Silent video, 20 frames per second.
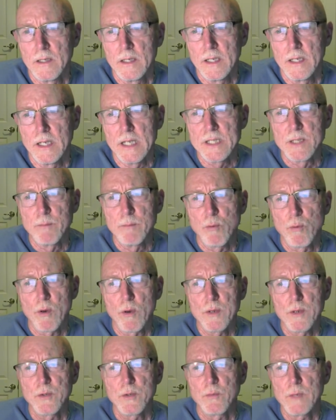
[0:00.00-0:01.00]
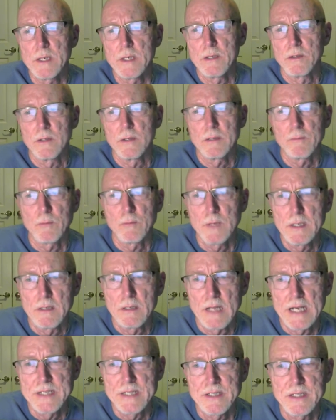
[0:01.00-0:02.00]
It's important to
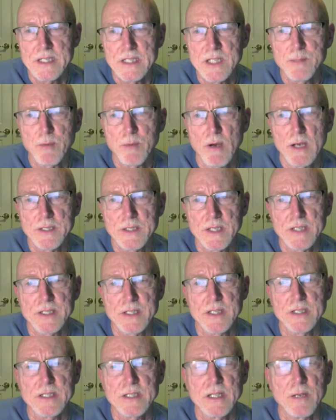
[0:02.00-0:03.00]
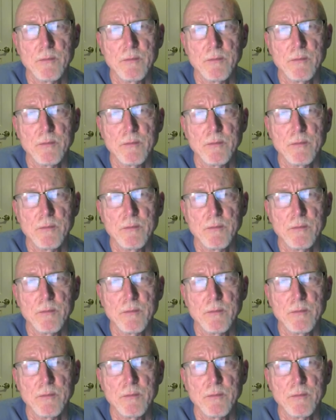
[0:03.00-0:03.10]
realize in these processes that